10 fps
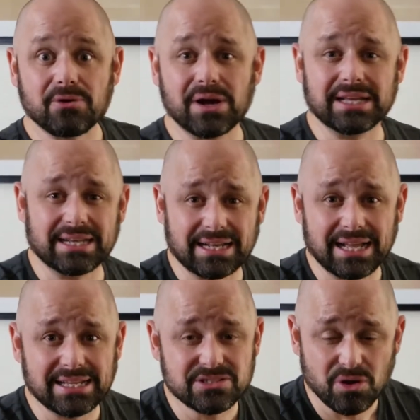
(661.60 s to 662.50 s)
ready
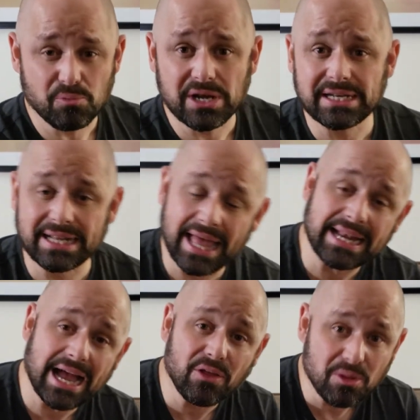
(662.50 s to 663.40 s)
tonight so I'm ready to head
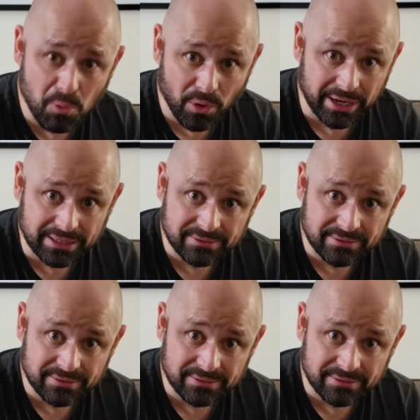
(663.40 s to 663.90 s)
out in the morning.